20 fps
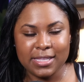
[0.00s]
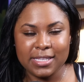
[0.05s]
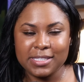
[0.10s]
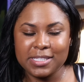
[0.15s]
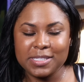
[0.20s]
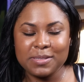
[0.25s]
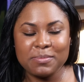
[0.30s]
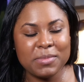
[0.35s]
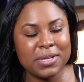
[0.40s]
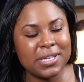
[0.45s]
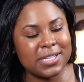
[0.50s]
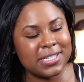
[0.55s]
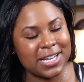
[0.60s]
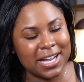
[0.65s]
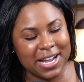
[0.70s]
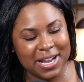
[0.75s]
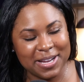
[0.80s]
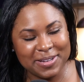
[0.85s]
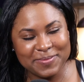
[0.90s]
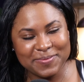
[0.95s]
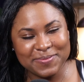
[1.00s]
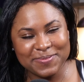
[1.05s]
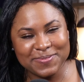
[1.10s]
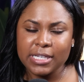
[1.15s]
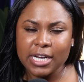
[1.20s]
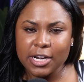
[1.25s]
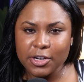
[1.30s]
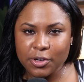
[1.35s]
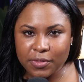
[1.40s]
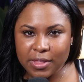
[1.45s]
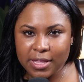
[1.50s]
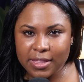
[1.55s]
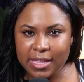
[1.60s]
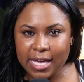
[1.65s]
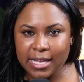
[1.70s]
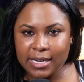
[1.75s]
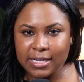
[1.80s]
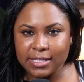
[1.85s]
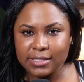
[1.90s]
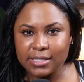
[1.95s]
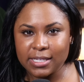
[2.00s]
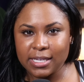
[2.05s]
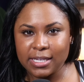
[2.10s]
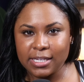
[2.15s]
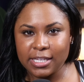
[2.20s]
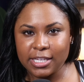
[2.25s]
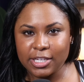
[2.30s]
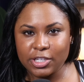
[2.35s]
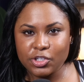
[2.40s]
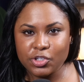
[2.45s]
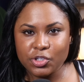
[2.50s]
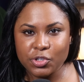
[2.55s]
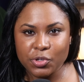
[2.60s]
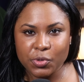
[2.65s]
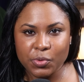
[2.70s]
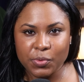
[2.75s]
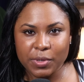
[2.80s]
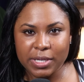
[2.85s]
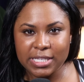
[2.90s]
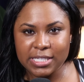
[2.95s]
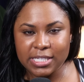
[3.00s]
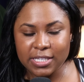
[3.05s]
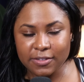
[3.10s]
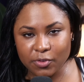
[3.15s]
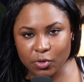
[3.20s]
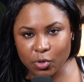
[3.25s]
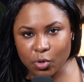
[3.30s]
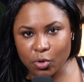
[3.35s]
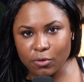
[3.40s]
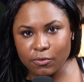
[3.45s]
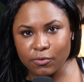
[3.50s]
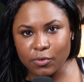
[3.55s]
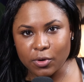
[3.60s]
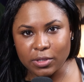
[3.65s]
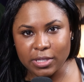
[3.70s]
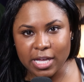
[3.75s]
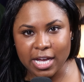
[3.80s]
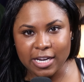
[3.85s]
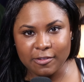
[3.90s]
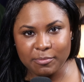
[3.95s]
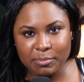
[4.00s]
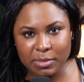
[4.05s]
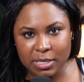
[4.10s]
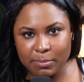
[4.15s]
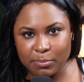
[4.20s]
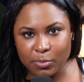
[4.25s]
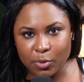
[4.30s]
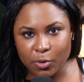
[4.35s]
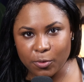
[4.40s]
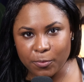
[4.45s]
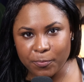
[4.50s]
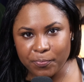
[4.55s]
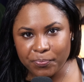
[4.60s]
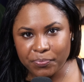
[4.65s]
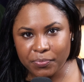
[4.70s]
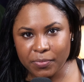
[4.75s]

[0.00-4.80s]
This is me time. And I know that that is an issue and difficult for a lot of people.